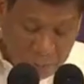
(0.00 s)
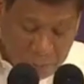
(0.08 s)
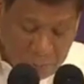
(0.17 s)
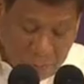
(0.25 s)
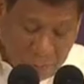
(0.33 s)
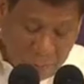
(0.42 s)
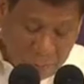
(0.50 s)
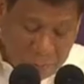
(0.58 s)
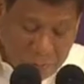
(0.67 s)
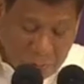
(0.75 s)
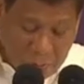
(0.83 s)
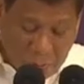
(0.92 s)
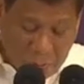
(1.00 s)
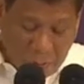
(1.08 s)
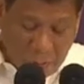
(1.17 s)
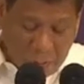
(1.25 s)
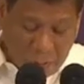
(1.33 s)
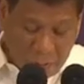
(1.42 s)
General Lorenzana
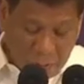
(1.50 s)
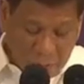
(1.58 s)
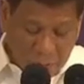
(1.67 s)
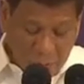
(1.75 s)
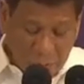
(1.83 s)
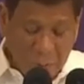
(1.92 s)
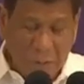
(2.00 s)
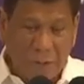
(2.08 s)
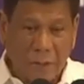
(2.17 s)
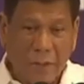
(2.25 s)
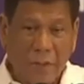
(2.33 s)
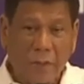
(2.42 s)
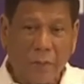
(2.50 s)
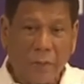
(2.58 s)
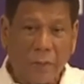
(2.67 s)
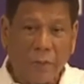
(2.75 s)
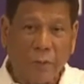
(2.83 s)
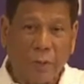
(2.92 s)
na, is there a
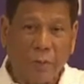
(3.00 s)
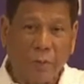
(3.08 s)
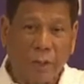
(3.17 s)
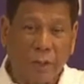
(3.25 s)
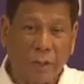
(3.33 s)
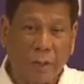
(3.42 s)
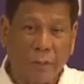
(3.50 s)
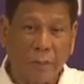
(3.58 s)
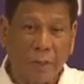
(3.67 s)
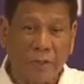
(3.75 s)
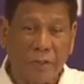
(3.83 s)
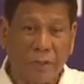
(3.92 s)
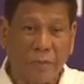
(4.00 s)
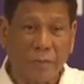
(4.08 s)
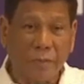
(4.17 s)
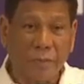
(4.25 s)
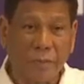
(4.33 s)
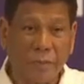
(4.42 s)
way where we can replace them?
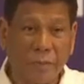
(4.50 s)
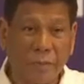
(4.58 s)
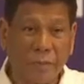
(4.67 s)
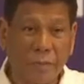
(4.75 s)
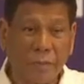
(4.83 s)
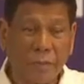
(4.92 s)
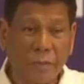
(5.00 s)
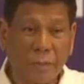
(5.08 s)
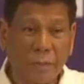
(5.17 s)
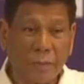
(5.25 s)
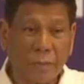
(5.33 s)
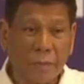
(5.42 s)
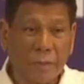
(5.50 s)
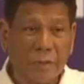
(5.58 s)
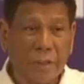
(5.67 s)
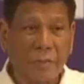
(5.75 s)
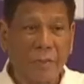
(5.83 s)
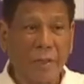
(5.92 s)

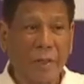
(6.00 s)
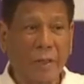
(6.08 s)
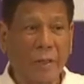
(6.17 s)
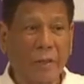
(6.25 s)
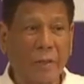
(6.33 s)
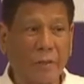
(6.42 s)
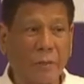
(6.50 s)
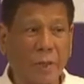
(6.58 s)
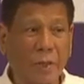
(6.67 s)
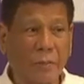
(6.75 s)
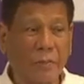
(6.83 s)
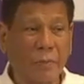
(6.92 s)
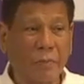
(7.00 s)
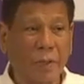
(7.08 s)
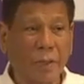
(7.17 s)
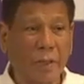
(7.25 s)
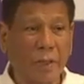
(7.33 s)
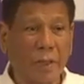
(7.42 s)
Sabi niya, we have a
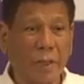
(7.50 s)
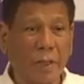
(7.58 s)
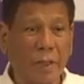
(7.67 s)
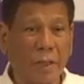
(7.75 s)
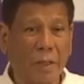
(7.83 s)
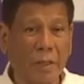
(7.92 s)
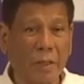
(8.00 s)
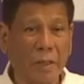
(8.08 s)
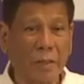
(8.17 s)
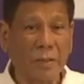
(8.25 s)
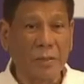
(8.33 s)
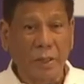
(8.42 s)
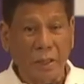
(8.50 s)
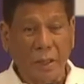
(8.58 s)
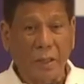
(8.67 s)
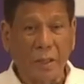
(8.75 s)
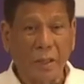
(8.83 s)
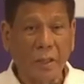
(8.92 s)
pending still